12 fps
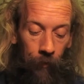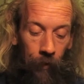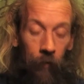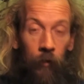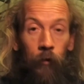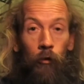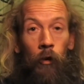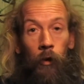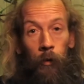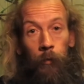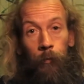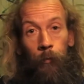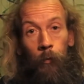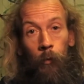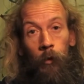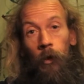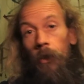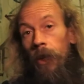if it's true
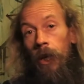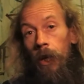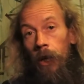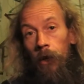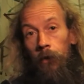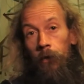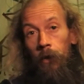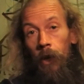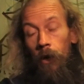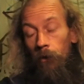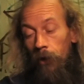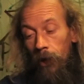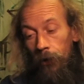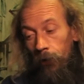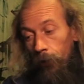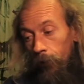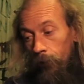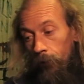which I think it is I really
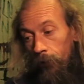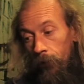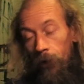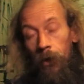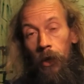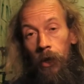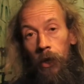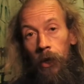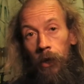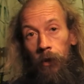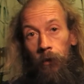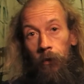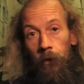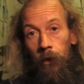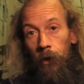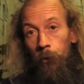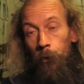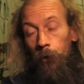do think it is
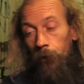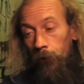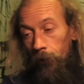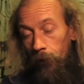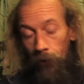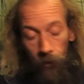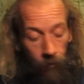it was